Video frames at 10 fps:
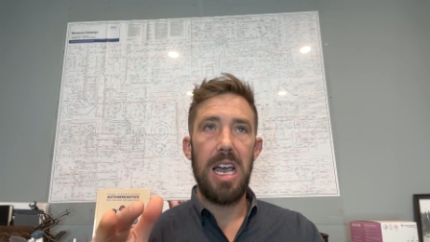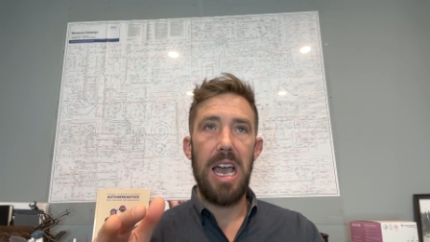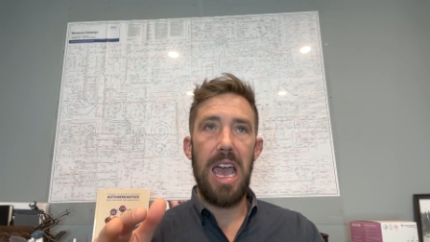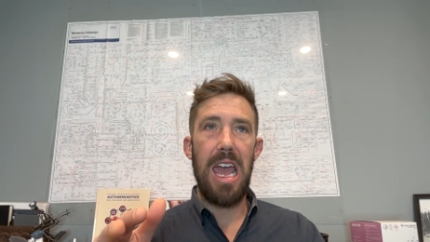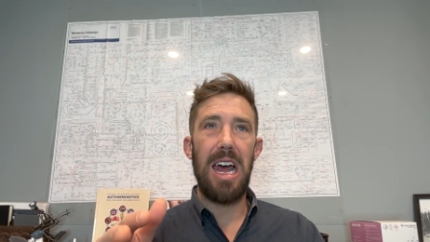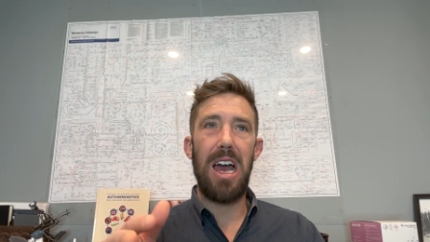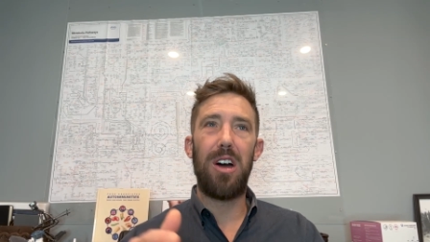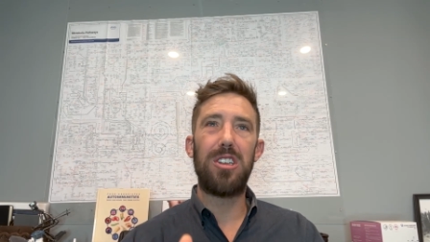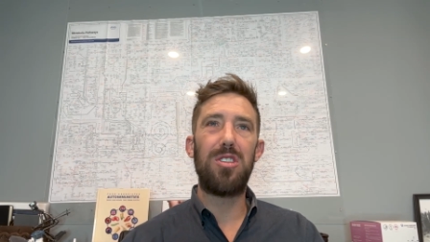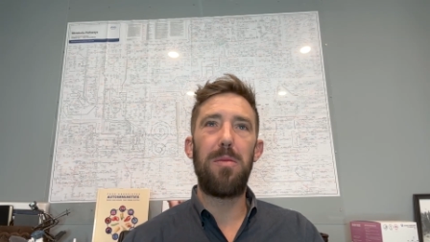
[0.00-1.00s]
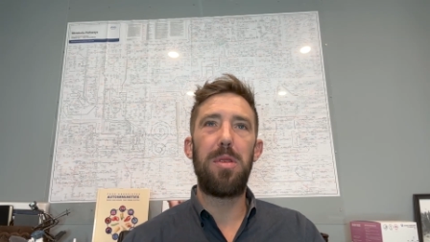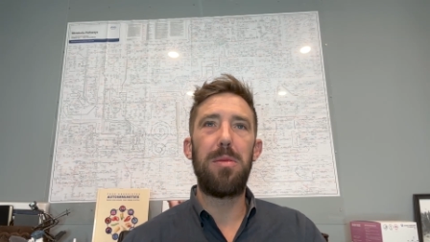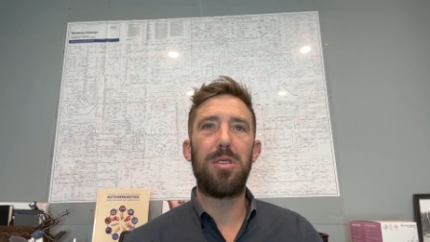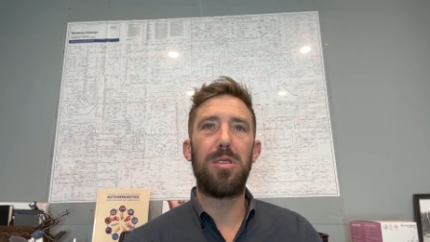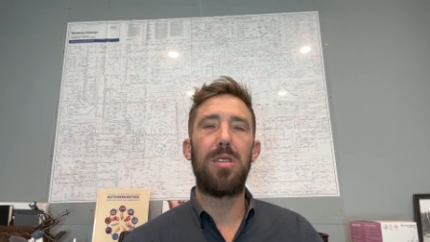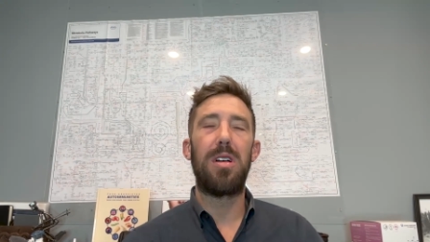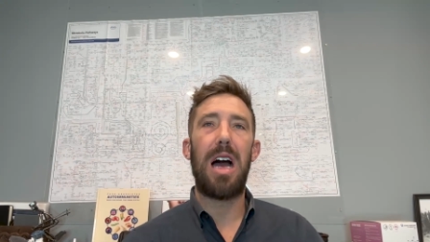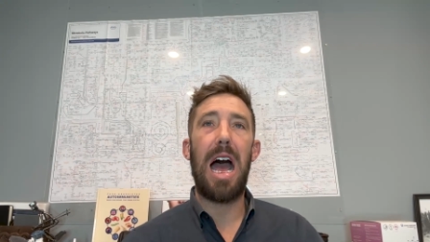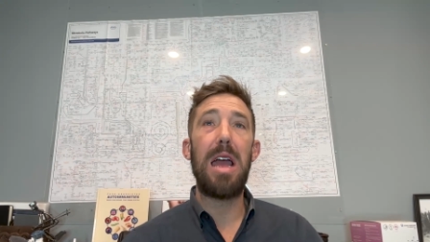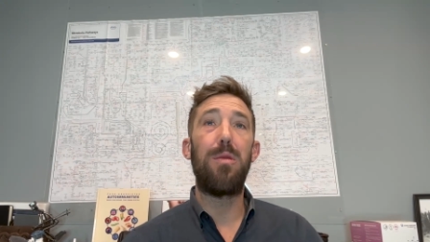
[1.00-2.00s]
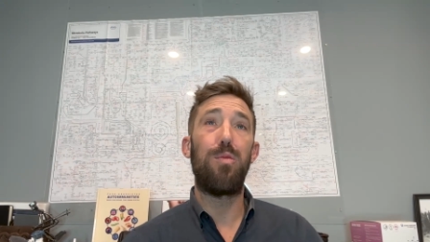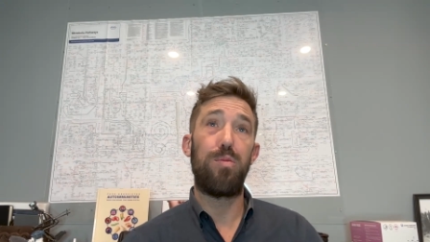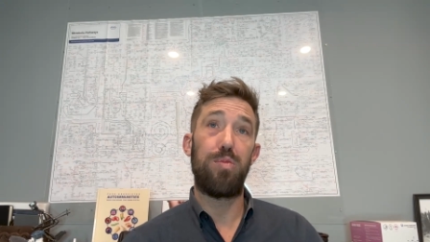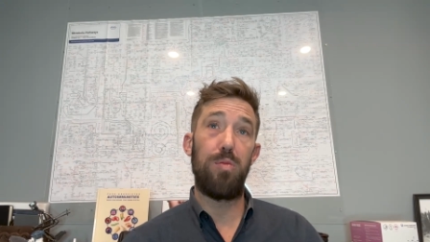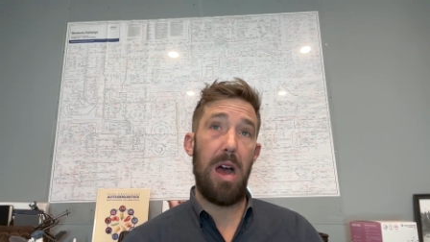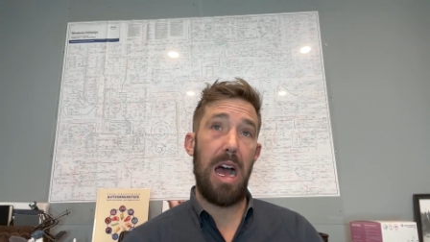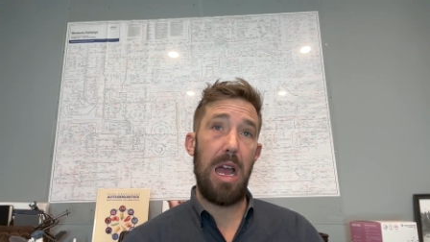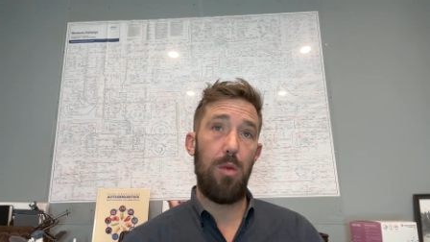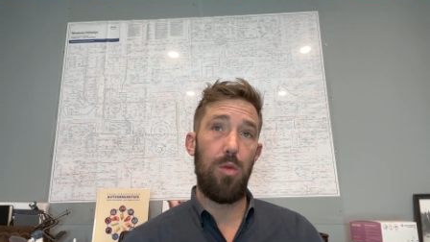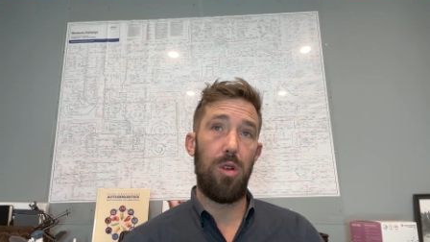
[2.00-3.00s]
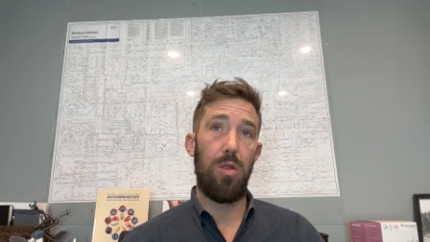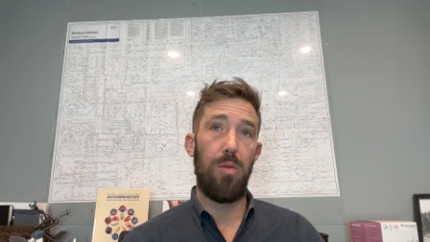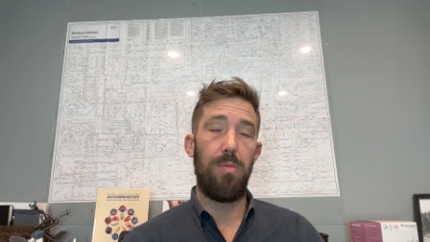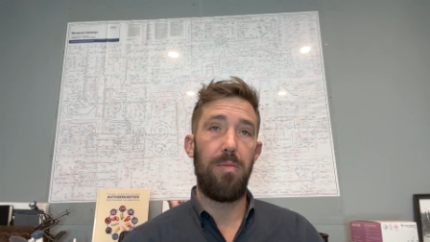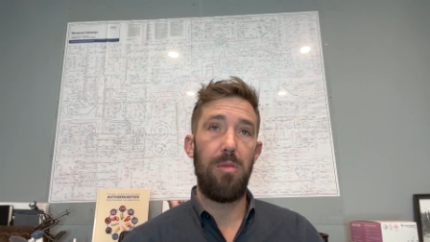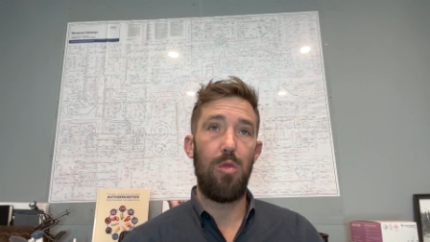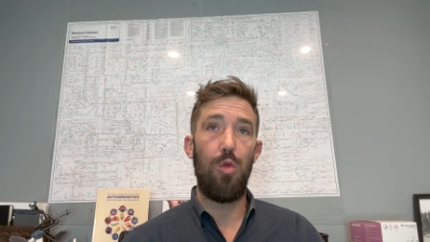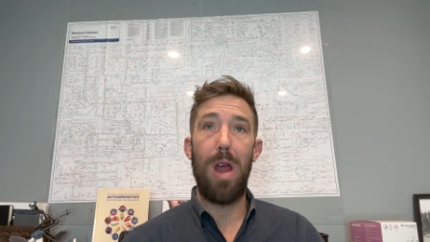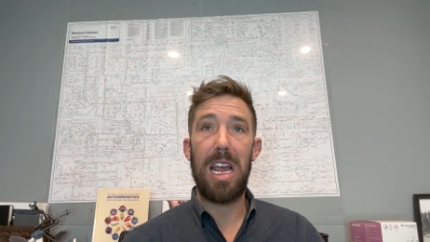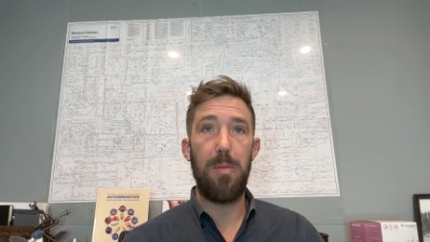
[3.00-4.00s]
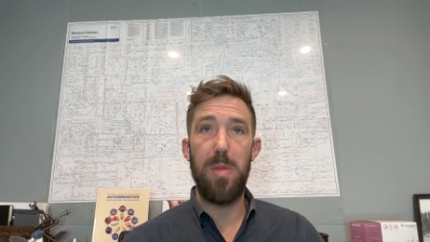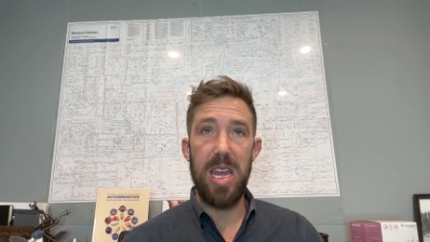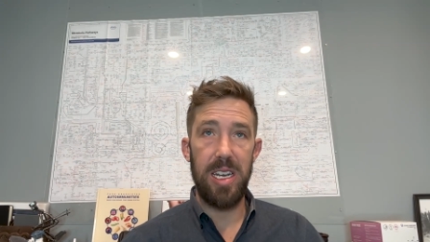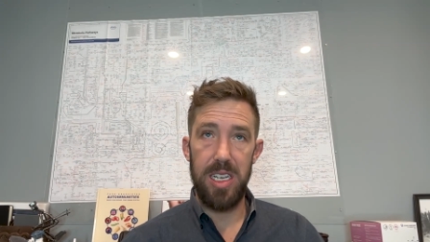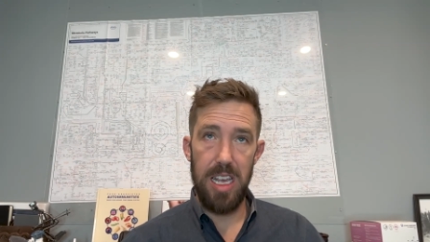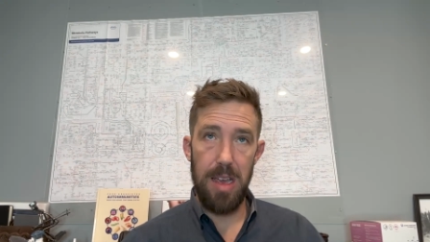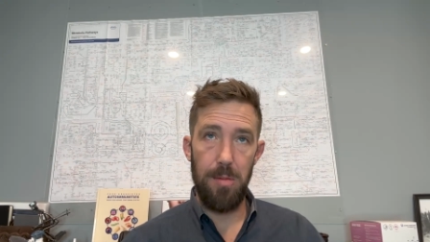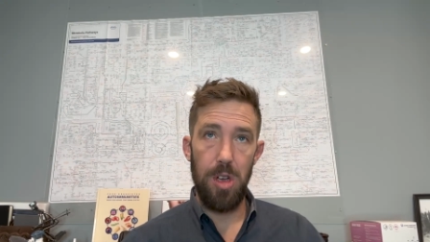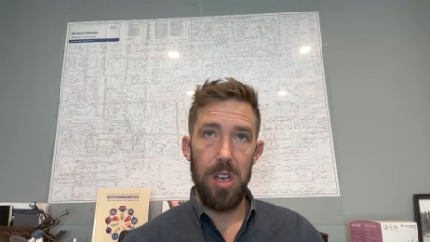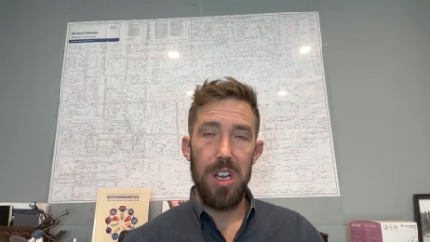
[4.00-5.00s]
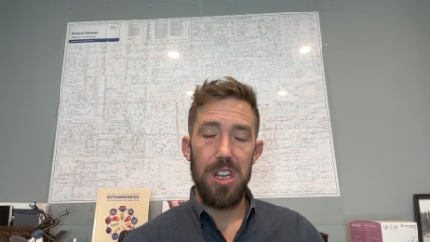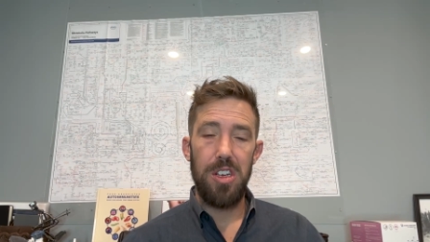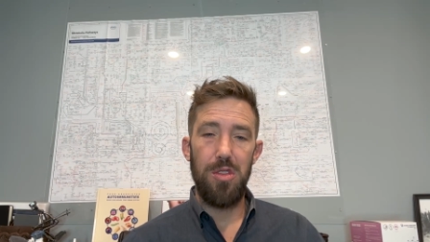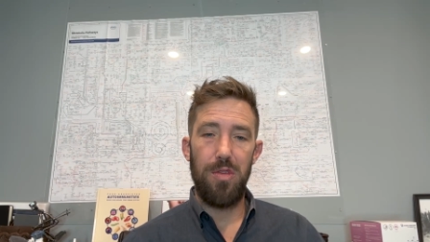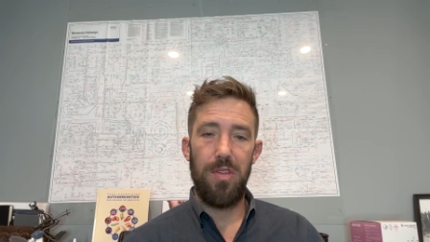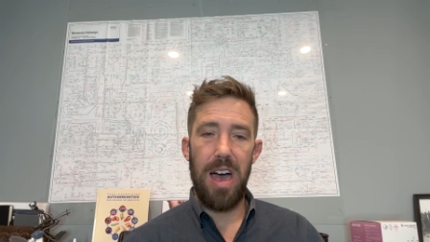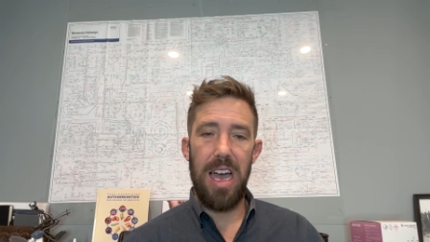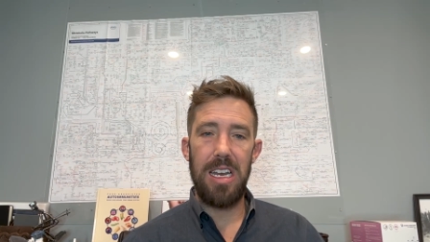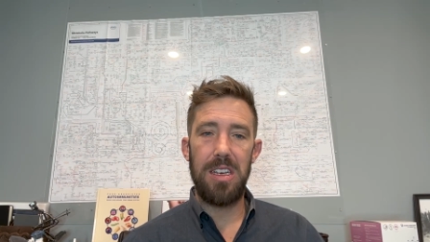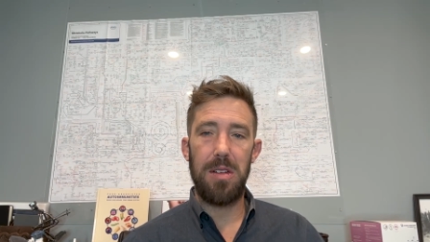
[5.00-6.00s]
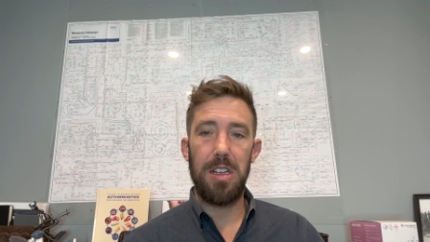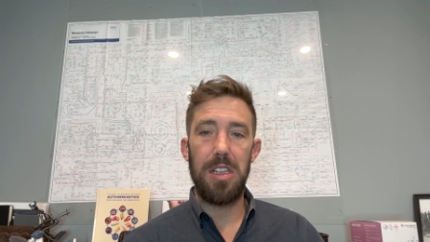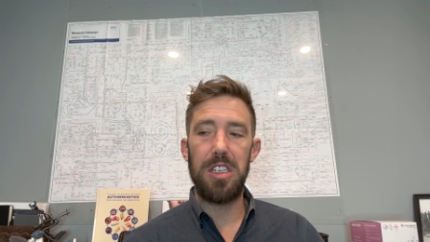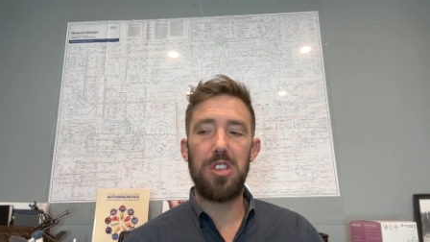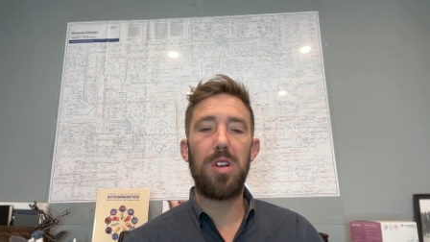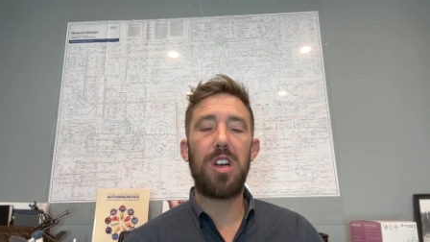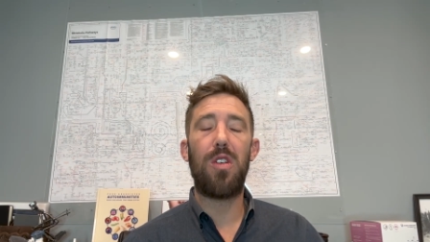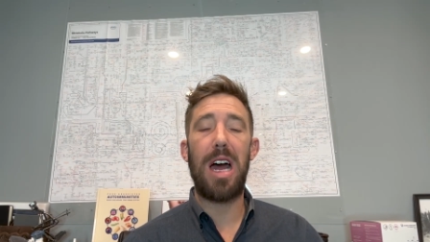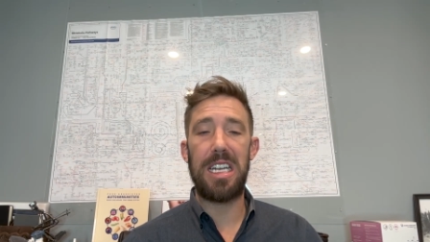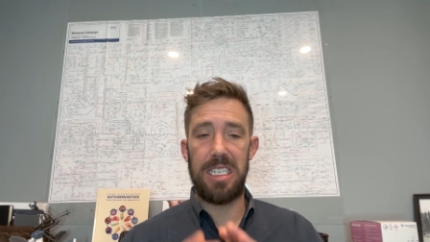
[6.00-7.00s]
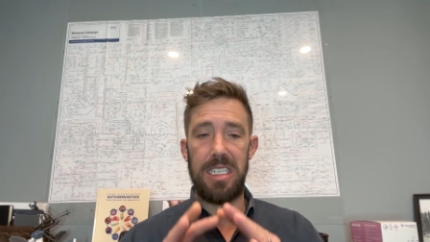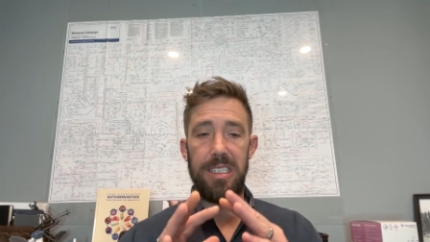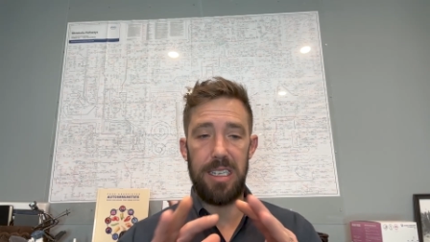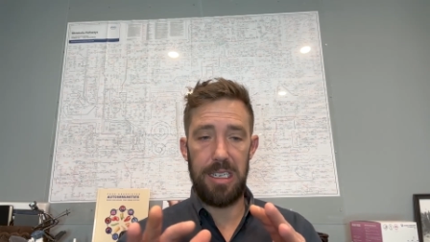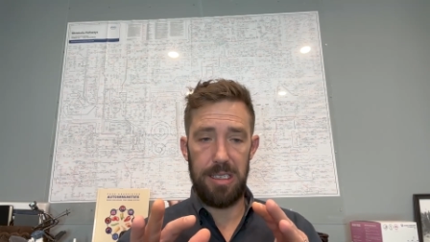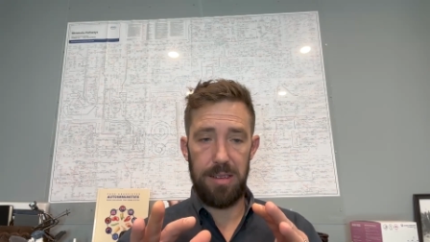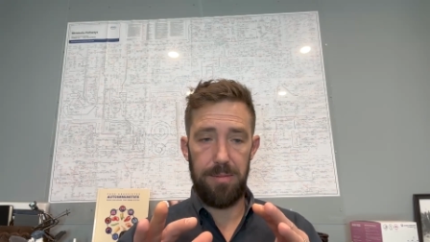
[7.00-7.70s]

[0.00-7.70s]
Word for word: And I also have people I I will recommend to them to find. This is what Kharrazian says.